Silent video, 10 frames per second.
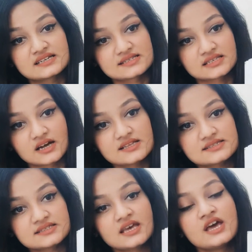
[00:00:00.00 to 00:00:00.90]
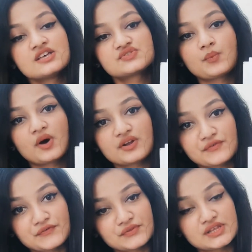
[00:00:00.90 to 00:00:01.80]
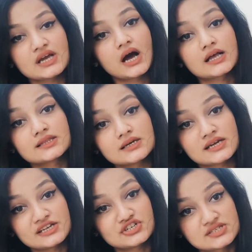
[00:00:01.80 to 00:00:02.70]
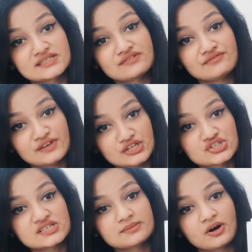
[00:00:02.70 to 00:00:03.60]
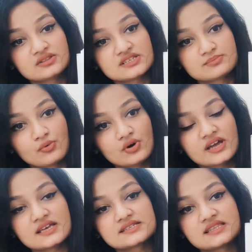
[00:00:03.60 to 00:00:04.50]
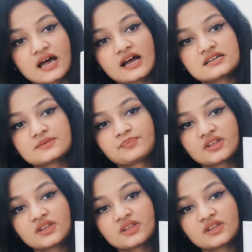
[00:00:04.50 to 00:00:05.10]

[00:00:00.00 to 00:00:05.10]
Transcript: discussed. So one of the other interesting features about this book is that